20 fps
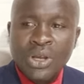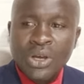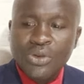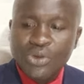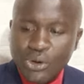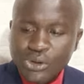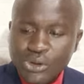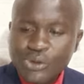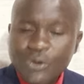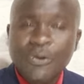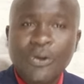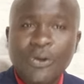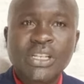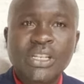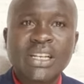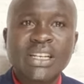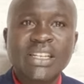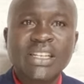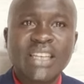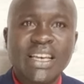Those who
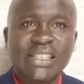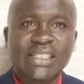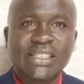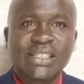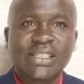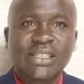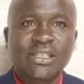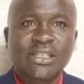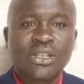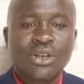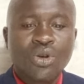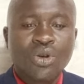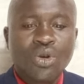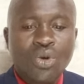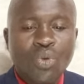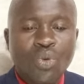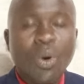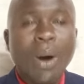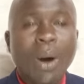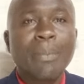voted yes
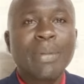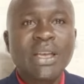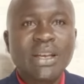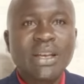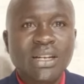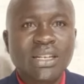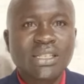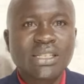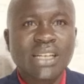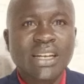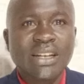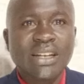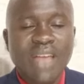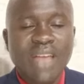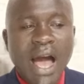were being greeted.